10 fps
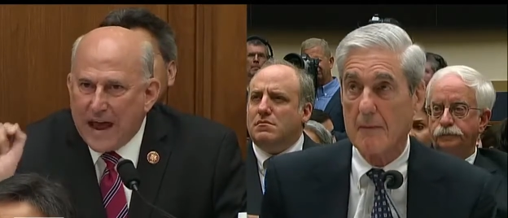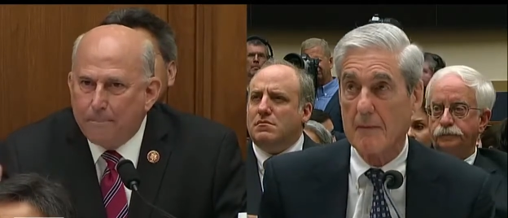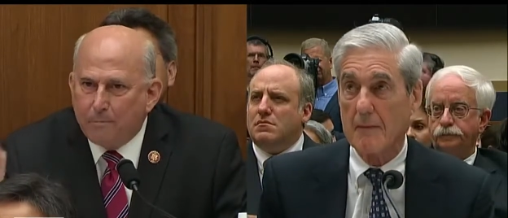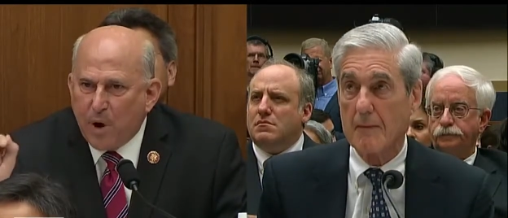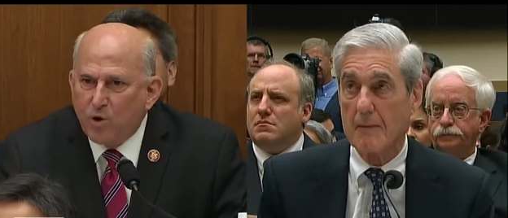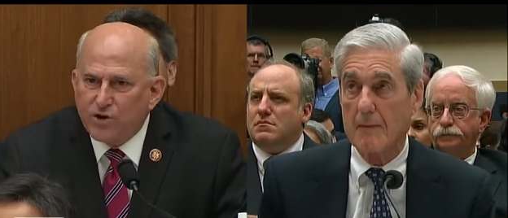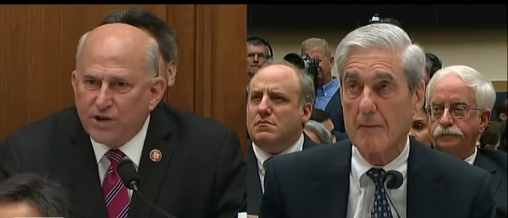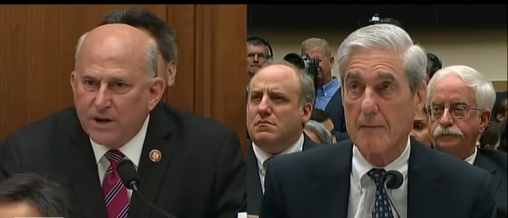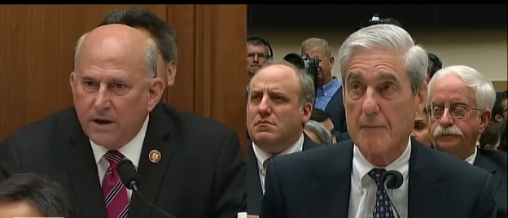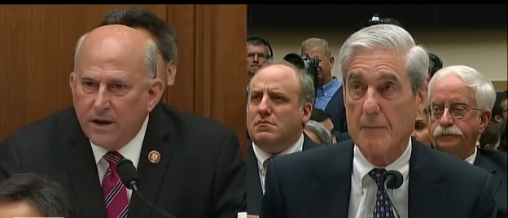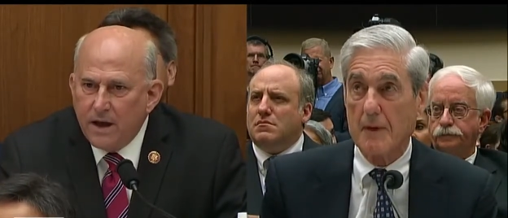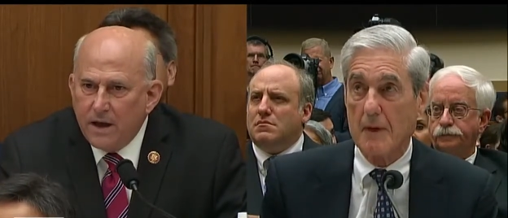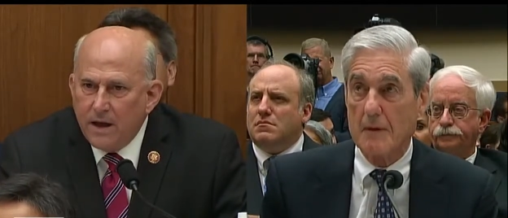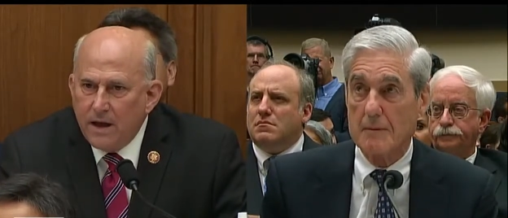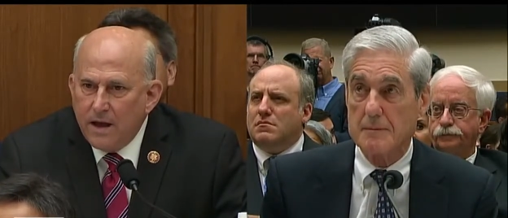Speaker 1: that person
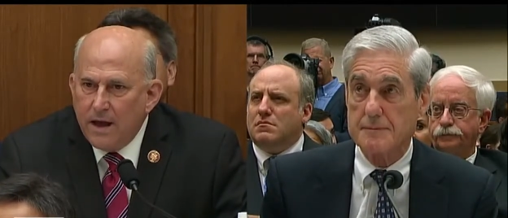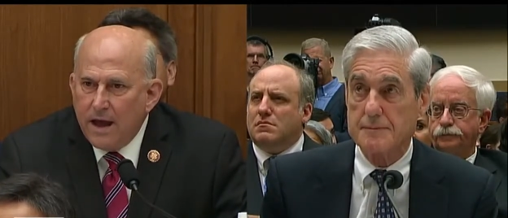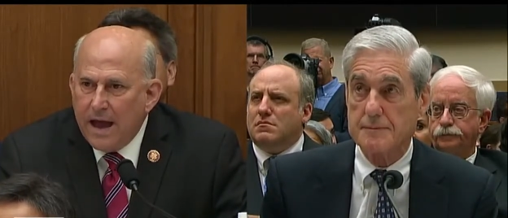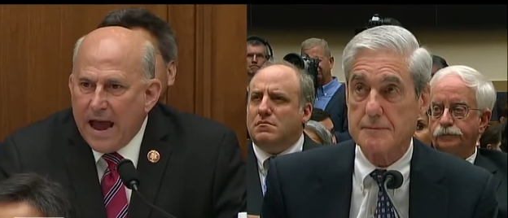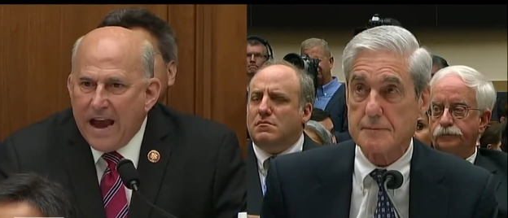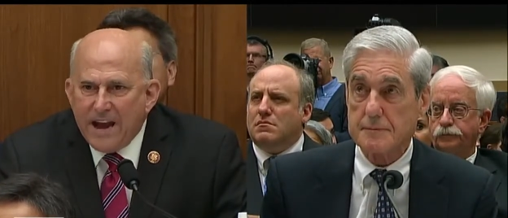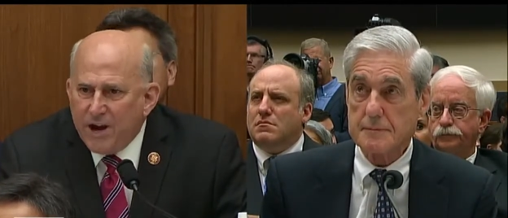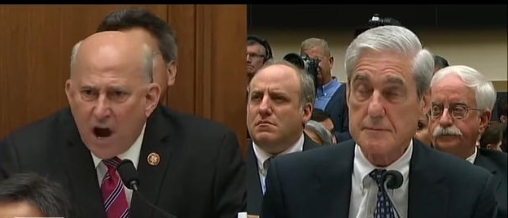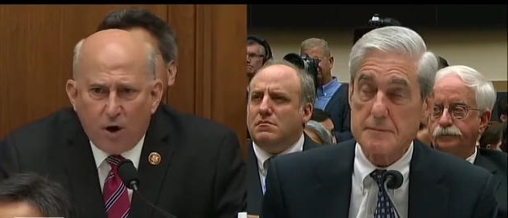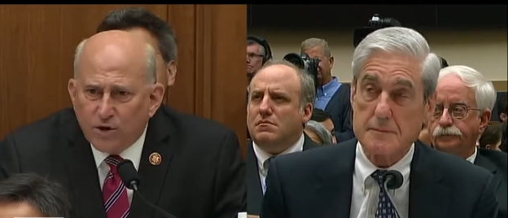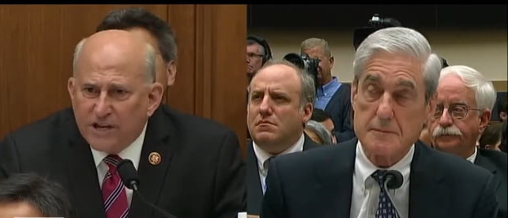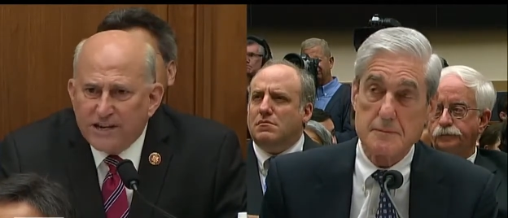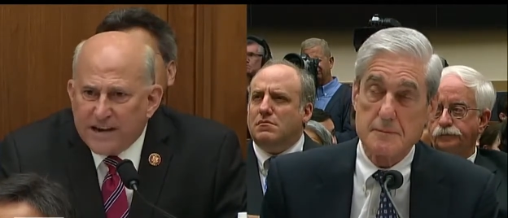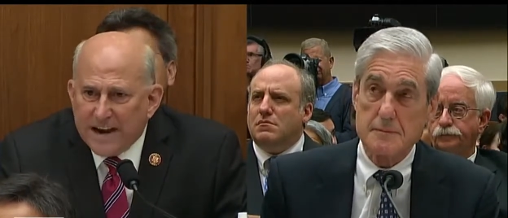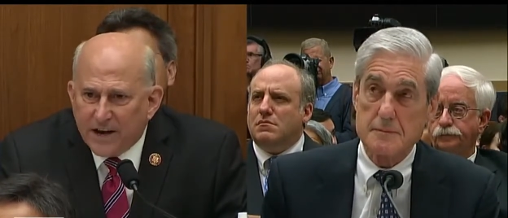and he knows
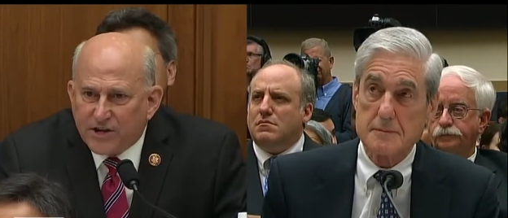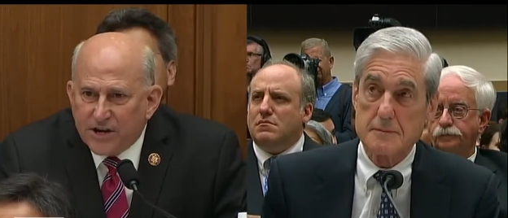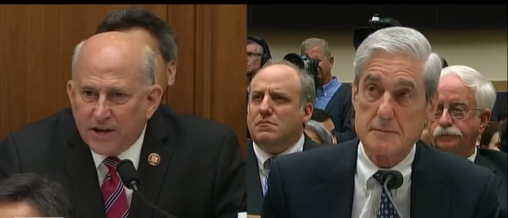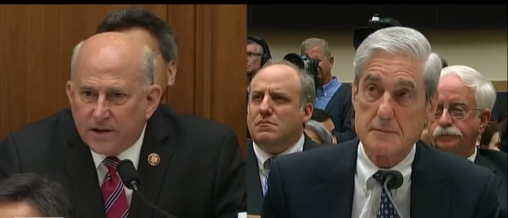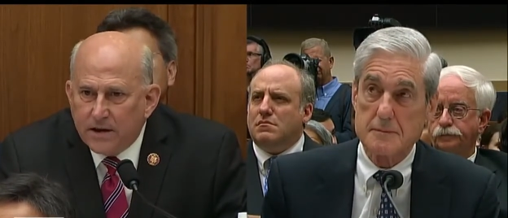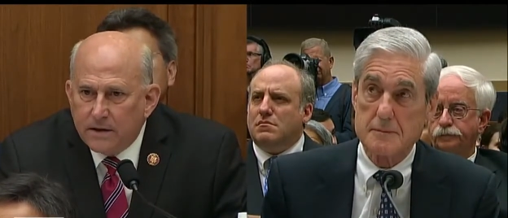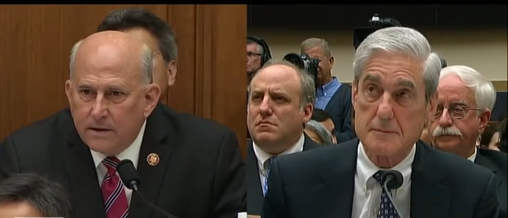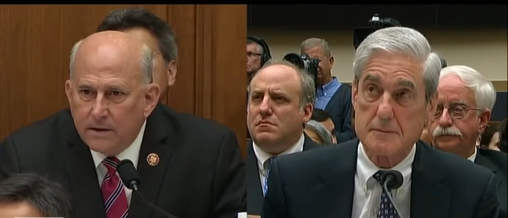he's innocent